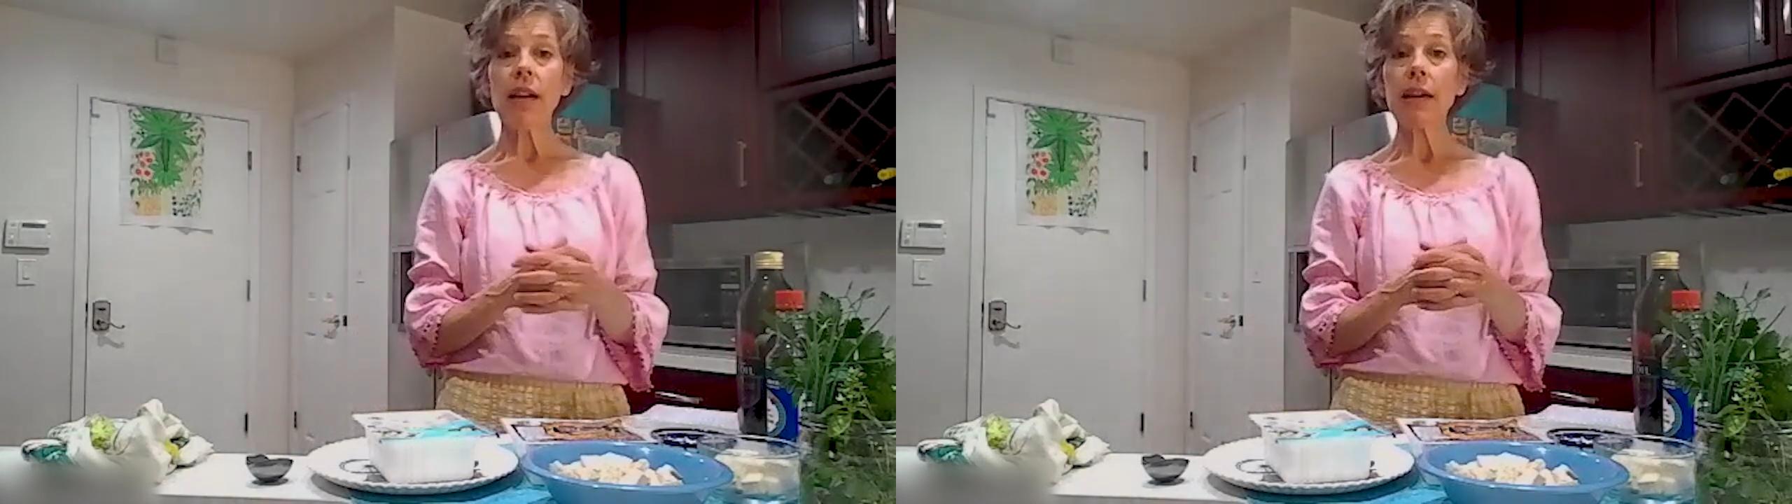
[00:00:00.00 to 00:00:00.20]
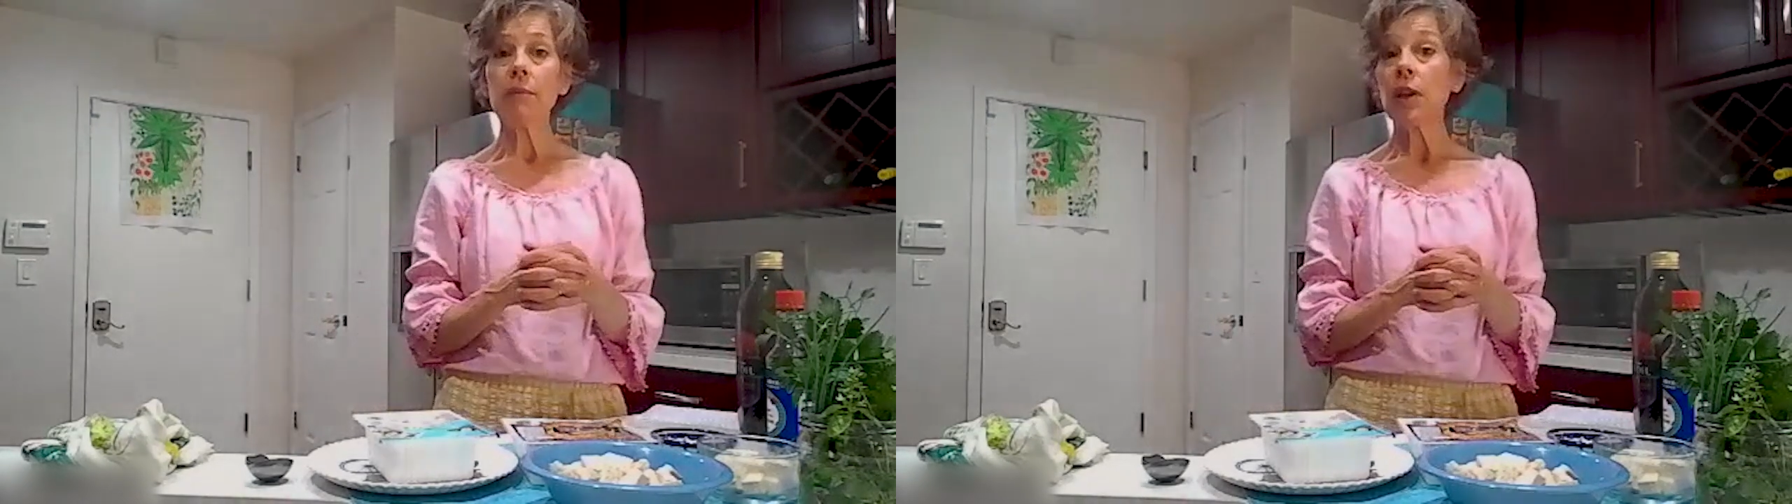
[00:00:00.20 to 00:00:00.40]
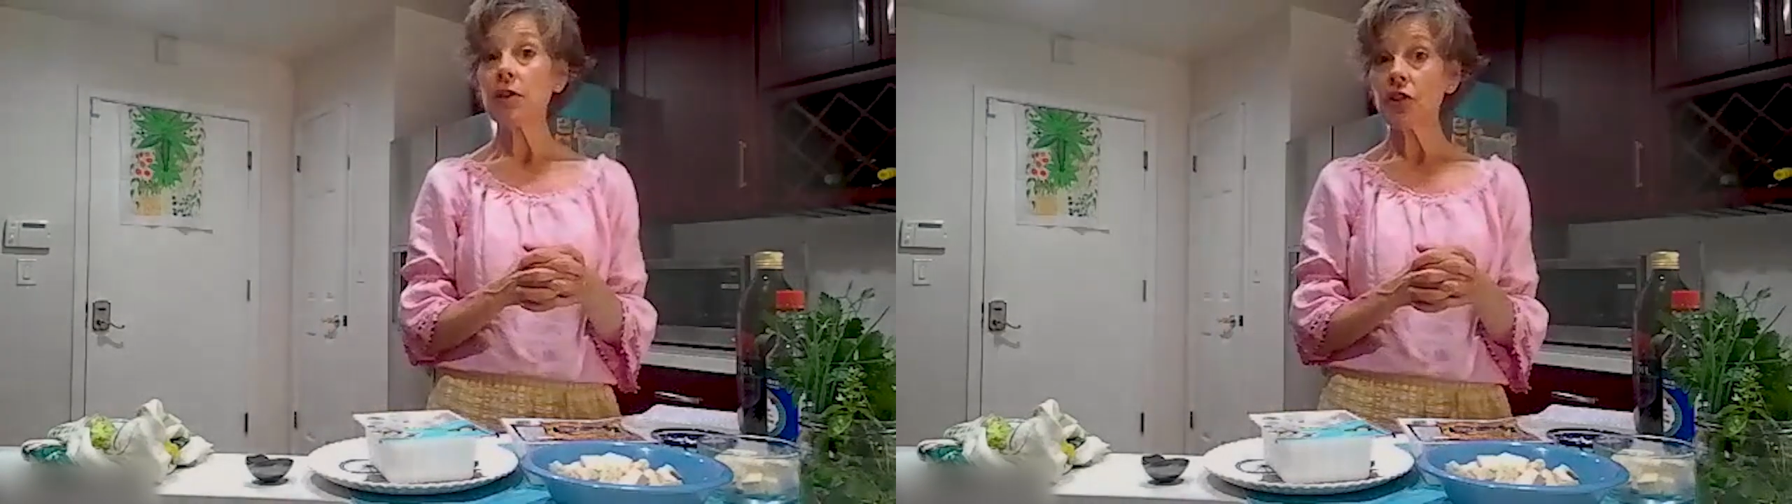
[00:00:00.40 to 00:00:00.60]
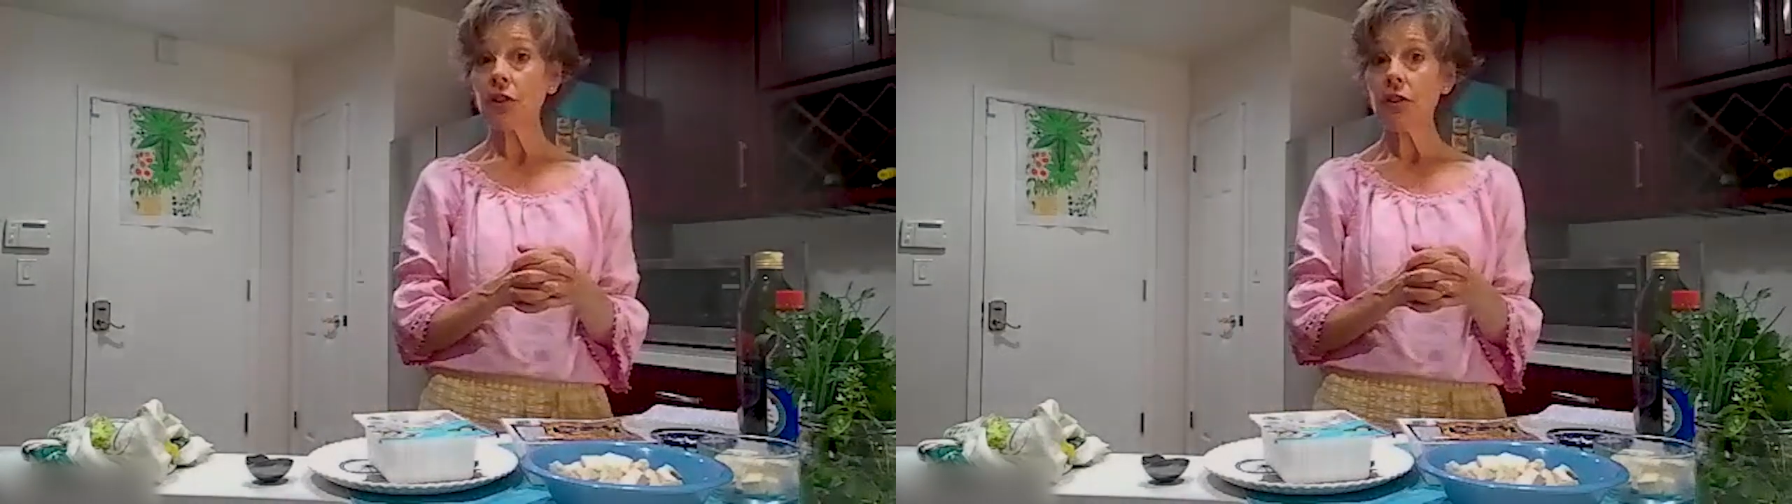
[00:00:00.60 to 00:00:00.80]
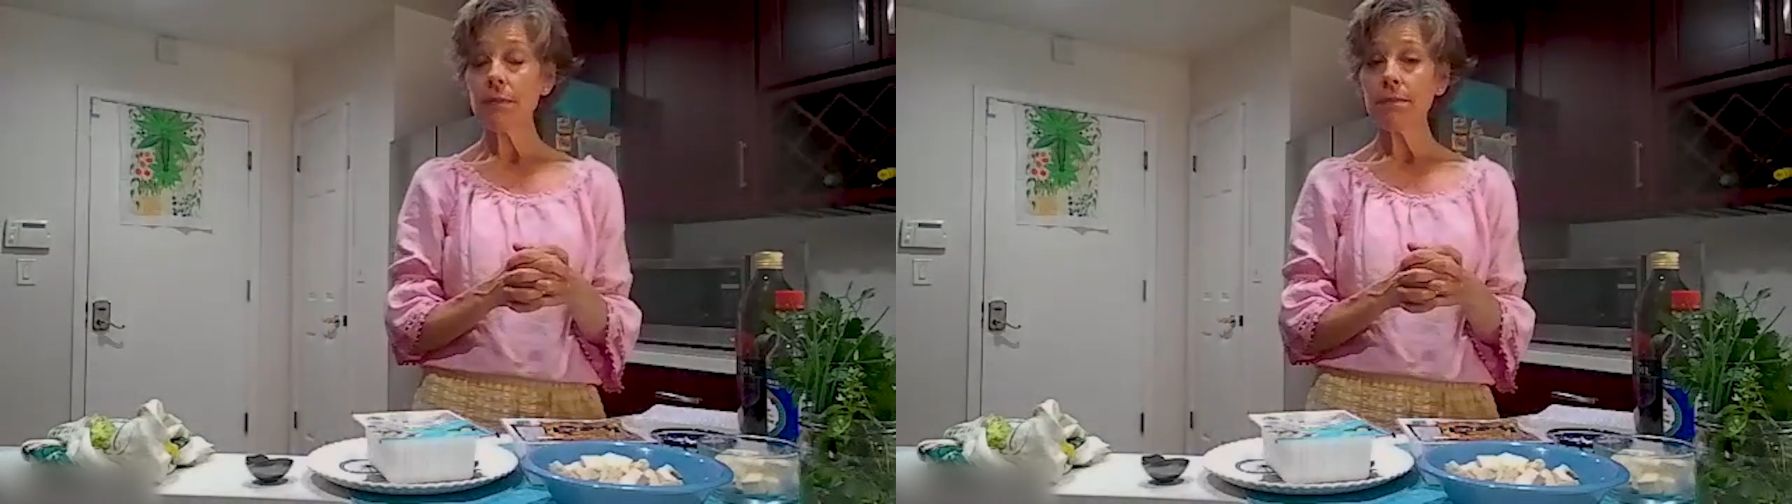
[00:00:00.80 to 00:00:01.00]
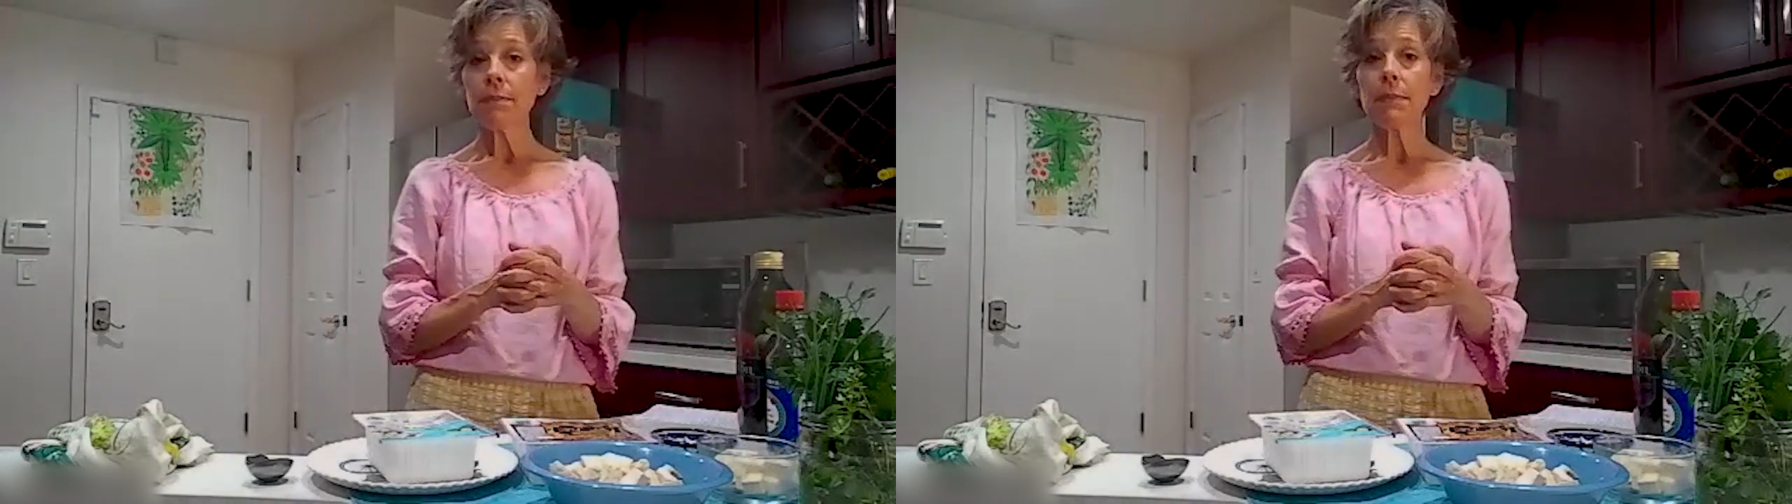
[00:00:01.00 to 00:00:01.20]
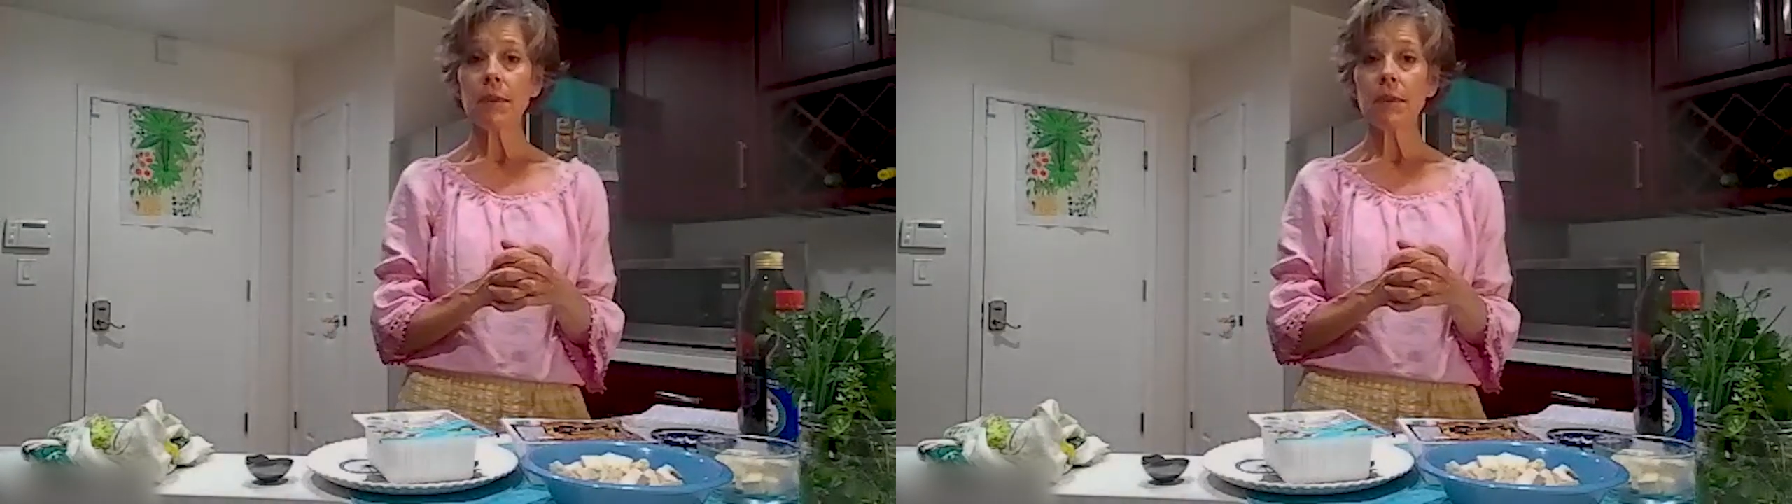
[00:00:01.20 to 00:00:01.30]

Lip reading: and blood sugar,